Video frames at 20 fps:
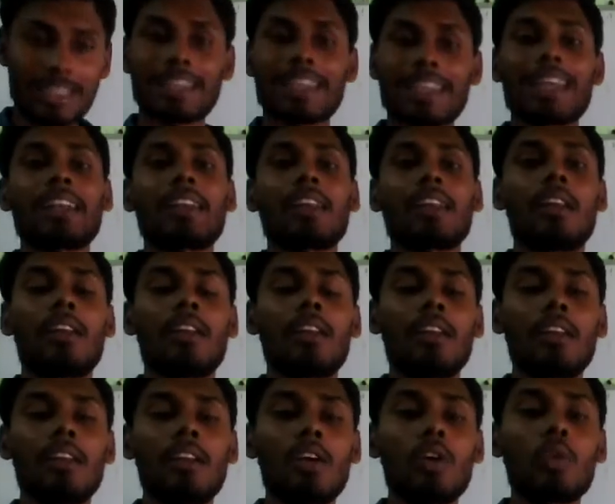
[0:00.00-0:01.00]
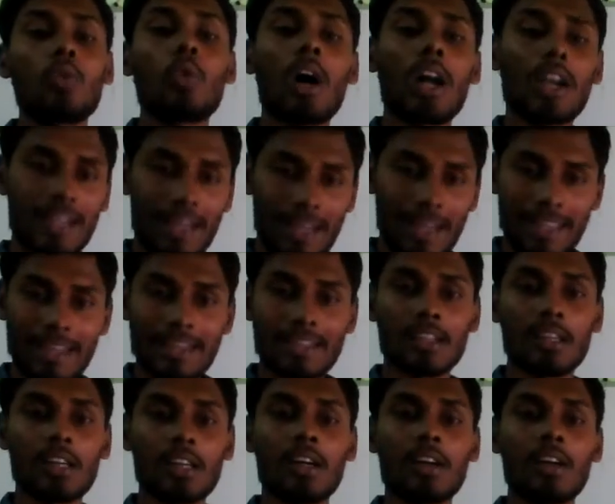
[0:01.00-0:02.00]
kettle, water
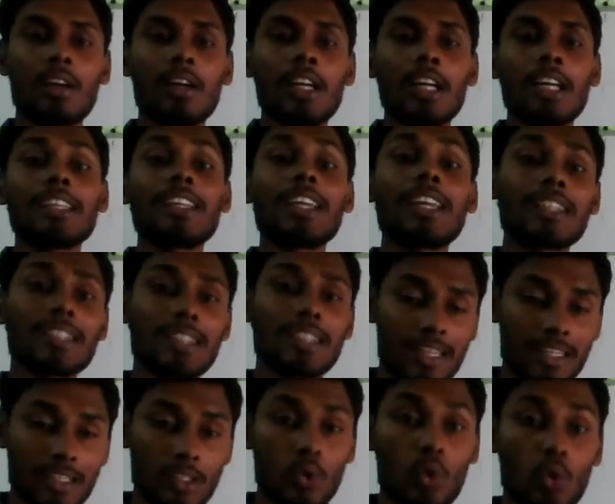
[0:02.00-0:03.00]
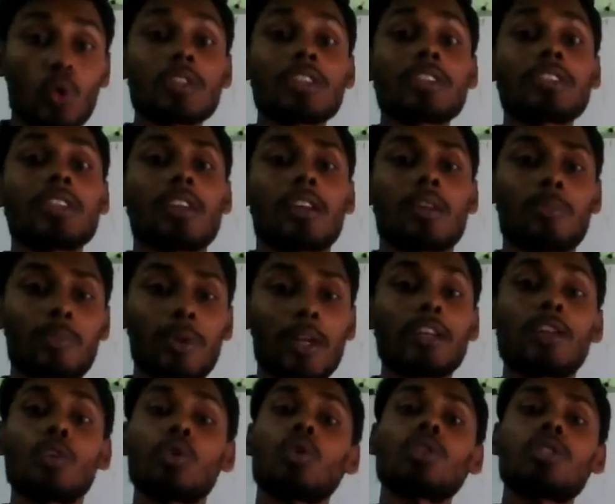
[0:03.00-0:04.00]
heater, electric toaster,
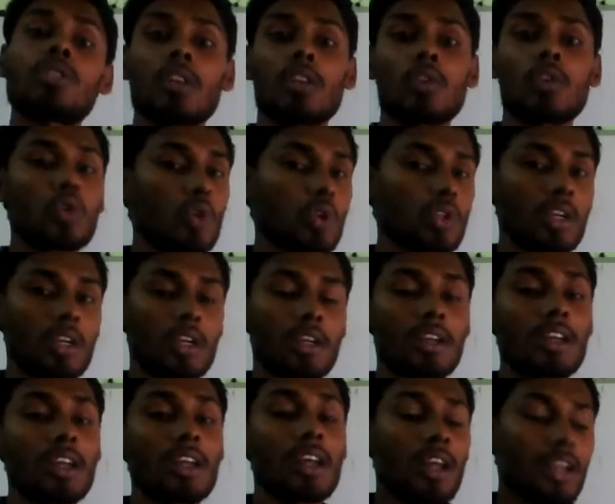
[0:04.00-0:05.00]
bread toaster, you know that,